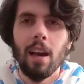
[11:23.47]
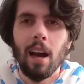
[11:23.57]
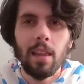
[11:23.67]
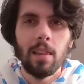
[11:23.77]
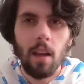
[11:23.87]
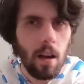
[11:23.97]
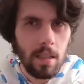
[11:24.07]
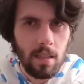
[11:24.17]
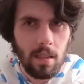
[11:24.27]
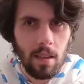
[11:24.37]
I
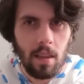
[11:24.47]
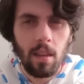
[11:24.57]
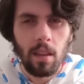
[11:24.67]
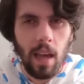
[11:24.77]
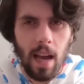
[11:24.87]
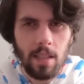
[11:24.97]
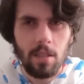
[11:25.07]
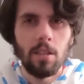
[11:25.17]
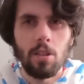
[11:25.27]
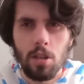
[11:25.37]
lost the
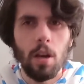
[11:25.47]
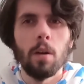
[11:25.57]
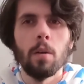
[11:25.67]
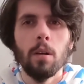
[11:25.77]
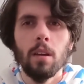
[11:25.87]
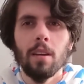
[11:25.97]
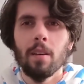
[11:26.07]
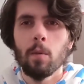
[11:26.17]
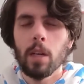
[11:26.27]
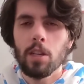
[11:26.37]
last show,
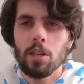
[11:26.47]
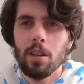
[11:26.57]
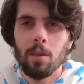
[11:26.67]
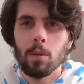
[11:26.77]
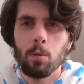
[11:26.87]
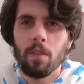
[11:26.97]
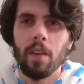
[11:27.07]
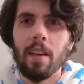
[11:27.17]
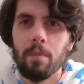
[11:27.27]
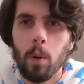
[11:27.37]
which was worth
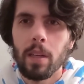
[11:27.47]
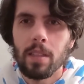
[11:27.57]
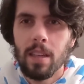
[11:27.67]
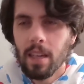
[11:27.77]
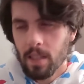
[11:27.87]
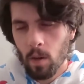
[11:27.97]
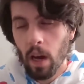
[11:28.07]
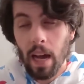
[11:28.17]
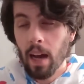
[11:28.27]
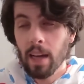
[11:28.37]
5 points.
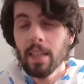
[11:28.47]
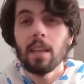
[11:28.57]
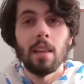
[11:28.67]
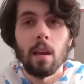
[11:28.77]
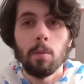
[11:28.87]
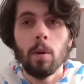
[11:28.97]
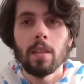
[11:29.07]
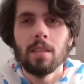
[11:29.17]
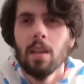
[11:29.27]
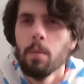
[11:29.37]
So I did get a lot of
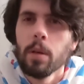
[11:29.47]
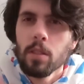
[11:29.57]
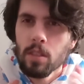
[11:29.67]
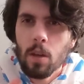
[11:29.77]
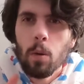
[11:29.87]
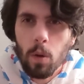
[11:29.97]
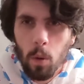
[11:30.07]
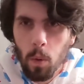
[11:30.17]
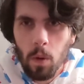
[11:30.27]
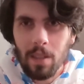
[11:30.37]
points, but it's so
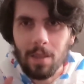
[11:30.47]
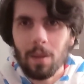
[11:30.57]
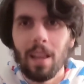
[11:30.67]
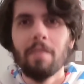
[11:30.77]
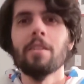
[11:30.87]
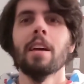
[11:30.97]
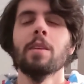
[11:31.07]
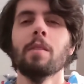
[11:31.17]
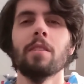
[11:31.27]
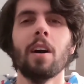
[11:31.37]
cool and so clever that you
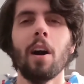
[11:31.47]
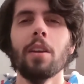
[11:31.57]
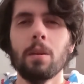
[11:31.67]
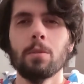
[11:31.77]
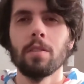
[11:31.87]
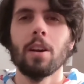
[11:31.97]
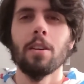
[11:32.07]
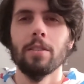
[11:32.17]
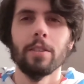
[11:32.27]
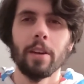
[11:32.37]
have an odd number of
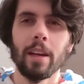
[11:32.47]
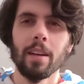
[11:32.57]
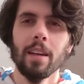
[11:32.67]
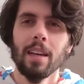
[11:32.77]
cards in your hand.